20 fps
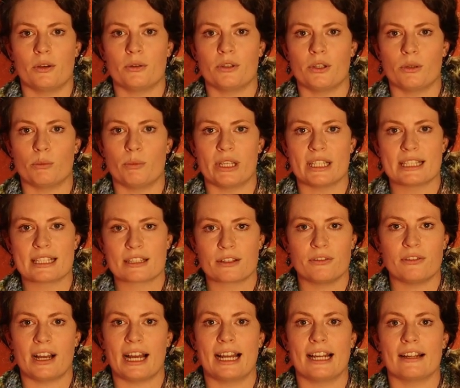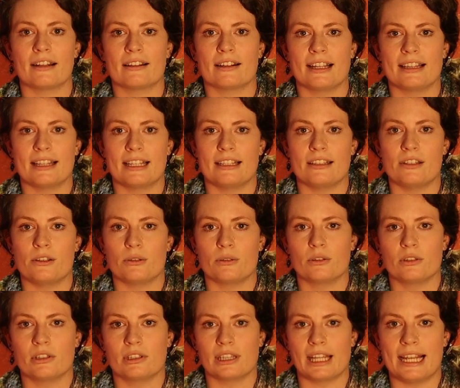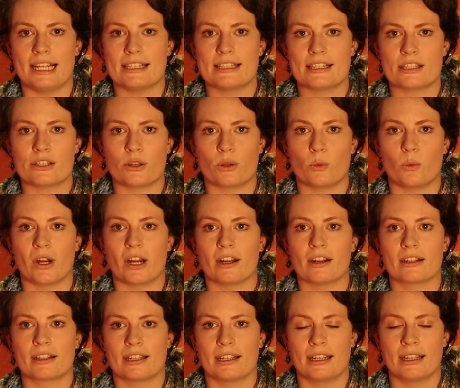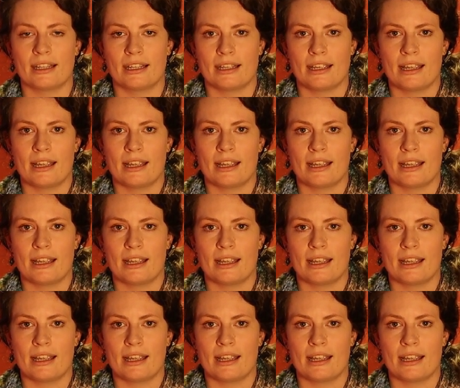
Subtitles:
you bisque fire and then you glaze the work